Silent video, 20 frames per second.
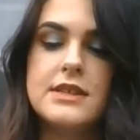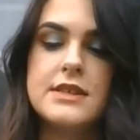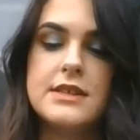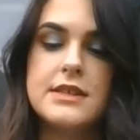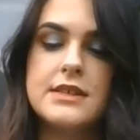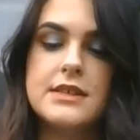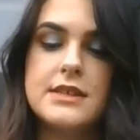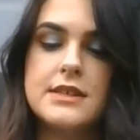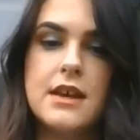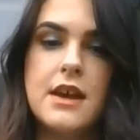
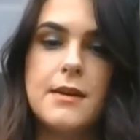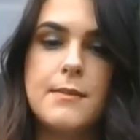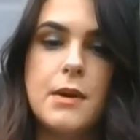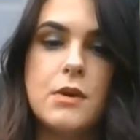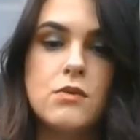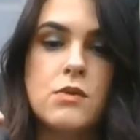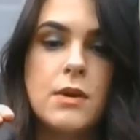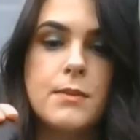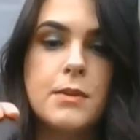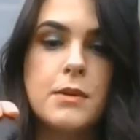is um,
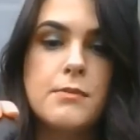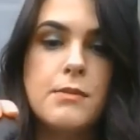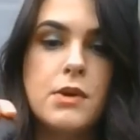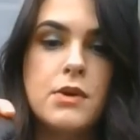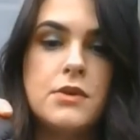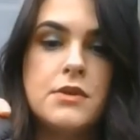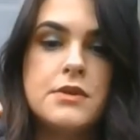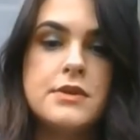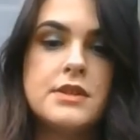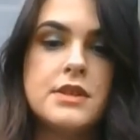a rubber
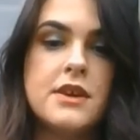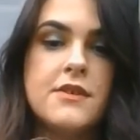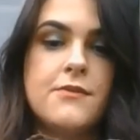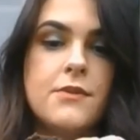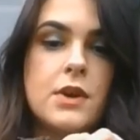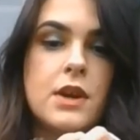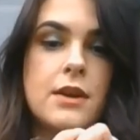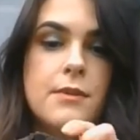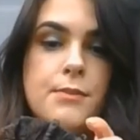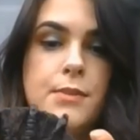mold of
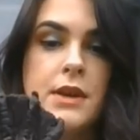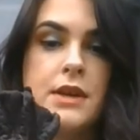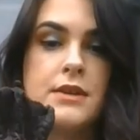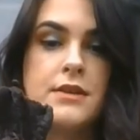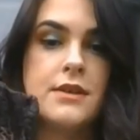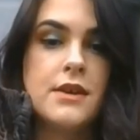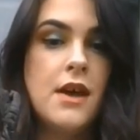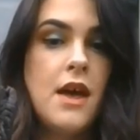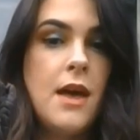what a big